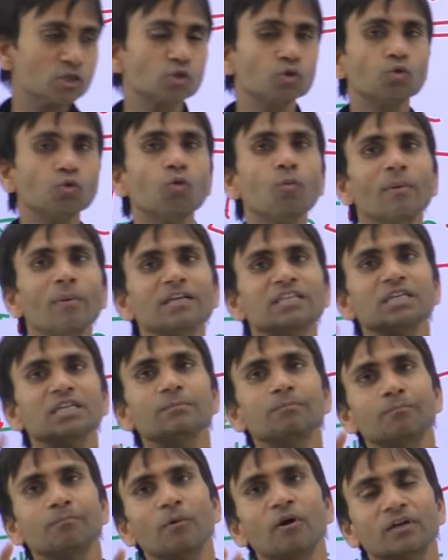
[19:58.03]
too much
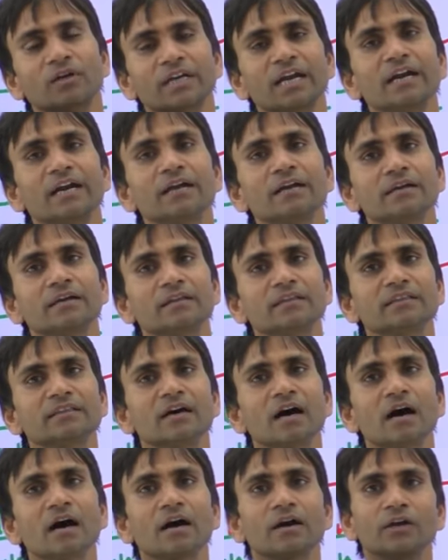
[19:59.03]
important in
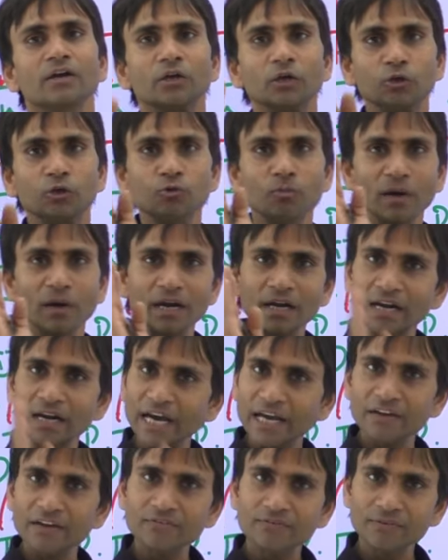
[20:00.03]
the human
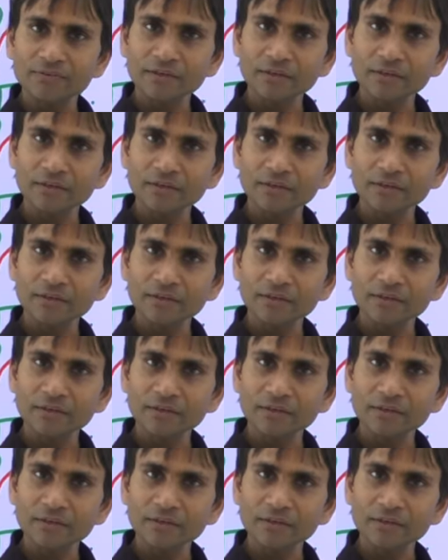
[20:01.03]
life.